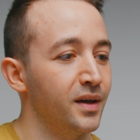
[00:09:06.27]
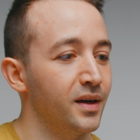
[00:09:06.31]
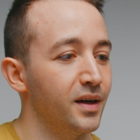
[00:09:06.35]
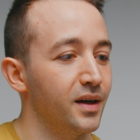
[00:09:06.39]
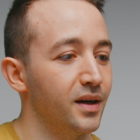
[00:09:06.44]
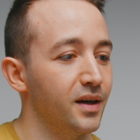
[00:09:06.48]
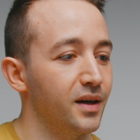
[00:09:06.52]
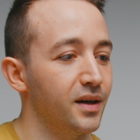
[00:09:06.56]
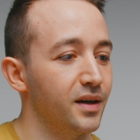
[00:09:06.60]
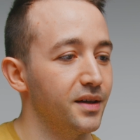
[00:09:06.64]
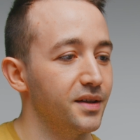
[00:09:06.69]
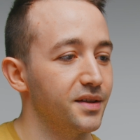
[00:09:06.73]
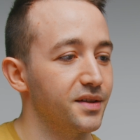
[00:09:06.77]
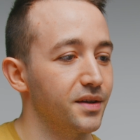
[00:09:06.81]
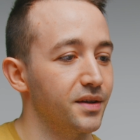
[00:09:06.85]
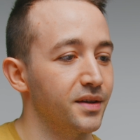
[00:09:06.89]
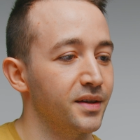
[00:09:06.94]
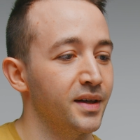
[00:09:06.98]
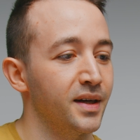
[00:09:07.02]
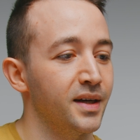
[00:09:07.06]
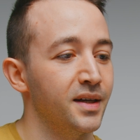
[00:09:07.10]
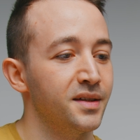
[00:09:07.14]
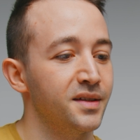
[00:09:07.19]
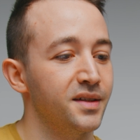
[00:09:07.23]
He's got
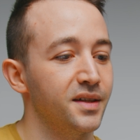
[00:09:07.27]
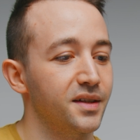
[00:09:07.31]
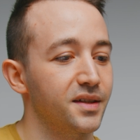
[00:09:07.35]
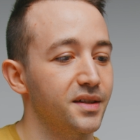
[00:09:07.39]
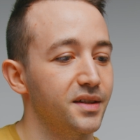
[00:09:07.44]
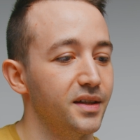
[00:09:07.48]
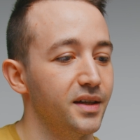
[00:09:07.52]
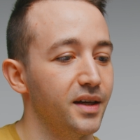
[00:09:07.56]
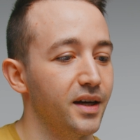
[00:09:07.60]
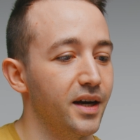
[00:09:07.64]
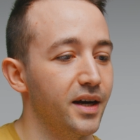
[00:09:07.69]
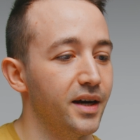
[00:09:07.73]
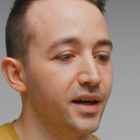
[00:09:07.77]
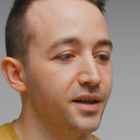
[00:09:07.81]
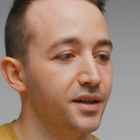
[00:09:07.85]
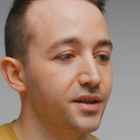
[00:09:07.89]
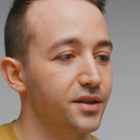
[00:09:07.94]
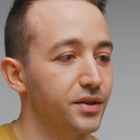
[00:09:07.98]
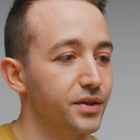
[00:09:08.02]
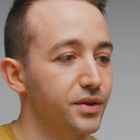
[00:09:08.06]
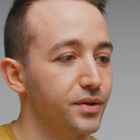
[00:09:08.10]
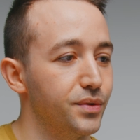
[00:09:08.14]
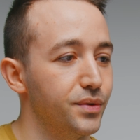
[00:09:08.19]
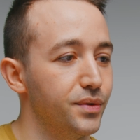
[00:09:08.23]
an NZXT
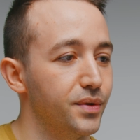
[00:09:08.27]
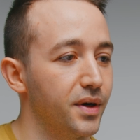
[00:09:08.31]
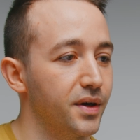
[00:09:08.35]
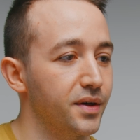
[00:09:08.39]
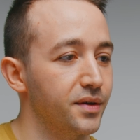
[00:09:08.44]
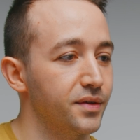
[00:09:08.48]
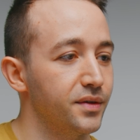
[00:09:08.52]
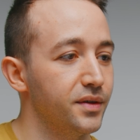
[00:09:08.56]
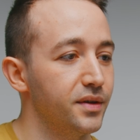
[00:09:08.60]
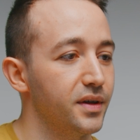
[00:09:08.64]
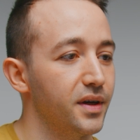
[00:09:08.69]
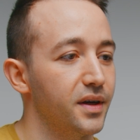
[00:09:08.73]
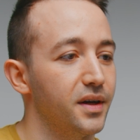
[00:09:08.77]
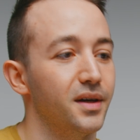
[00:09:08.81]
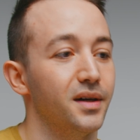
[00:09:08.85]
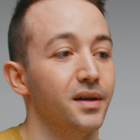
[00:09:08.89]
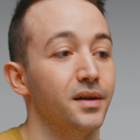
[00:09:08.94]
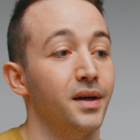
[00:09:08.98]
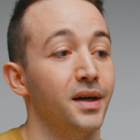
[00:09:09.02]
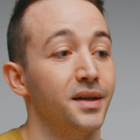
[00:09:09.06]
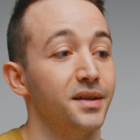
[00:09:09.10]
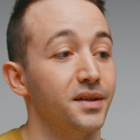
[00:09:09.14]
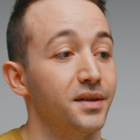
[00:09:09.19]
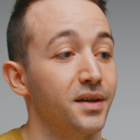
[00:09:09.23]
H200,
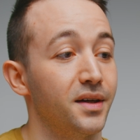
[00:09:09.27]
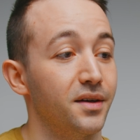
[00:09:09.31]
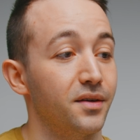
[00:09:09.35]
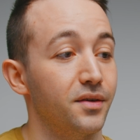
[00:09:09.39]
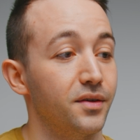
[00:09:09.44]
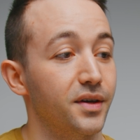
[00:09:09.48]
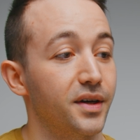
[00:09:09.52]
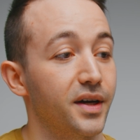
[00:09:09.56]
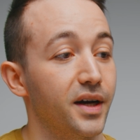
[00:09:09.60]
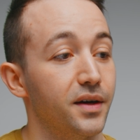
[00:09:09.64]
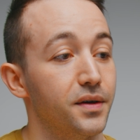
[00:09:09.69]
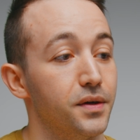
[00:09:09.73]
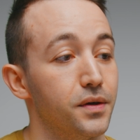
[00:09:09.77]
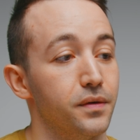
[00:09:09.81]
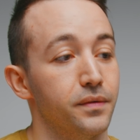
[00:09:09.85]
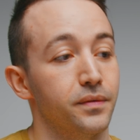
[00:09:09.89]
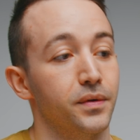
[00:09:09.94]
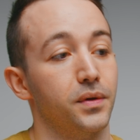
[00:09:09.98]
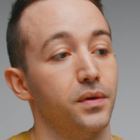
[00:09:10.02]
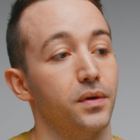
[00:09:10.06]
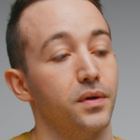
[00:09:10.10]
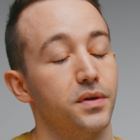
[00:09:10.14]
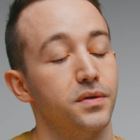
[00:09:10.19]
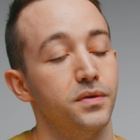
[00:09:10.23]
9900K
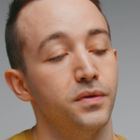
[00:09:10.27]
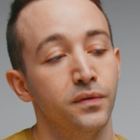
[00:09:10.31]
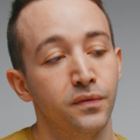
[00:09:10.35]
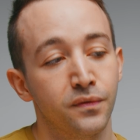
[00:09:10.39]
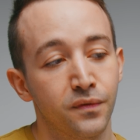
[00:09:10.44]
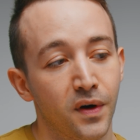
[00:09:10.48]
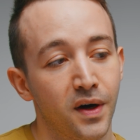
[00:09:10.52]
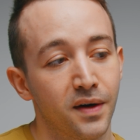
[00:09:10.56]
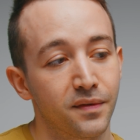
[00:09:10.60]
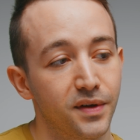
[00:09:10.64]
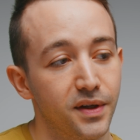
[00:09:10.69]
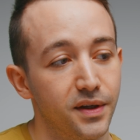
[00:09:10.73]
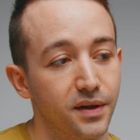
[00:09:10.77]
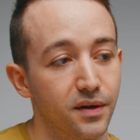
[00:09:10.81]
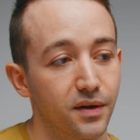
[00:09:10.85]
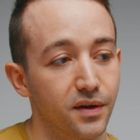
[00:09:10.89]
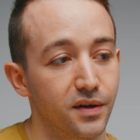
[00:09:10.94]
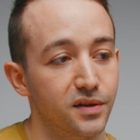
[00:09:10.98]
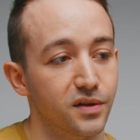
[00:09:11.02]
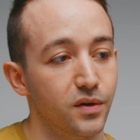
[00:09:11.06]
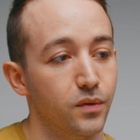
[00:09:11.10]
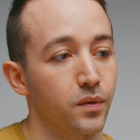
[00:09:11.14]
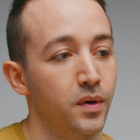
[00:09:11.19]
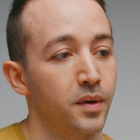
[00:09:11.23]
overclocked to 5
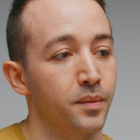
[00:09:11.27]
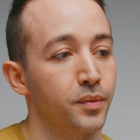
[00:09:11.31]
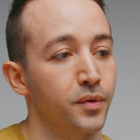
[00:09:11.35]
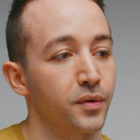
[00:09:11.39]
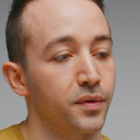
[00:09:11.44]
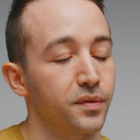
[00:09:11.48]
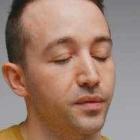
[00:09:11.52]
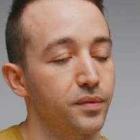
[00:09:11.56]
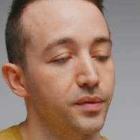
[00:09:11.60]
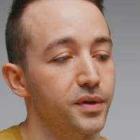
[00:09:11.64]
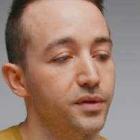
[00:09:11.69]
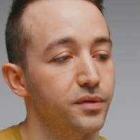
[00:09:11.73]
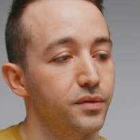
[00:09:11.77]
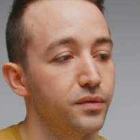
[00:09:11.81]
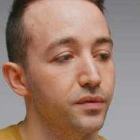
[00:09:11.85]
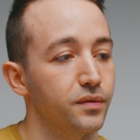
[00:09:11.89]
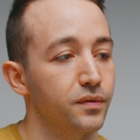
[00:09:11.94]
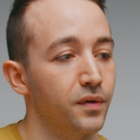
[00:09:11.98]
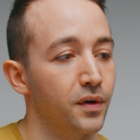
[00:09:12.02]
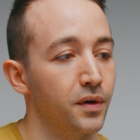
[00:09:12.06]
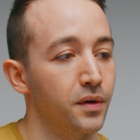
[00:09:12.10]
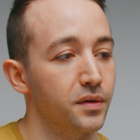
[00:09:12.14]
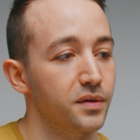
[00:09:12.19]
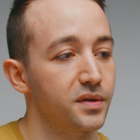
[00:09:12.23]
gigahertz at 1.32
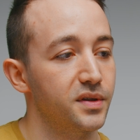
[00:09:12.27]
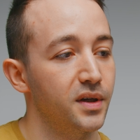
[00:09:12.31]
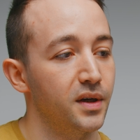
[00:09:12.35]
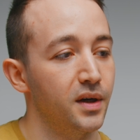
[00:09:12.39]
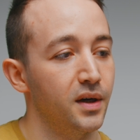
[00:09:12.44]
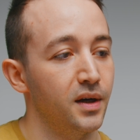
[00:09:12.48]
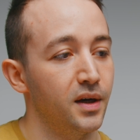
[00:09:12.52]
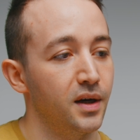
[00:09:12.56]
volts,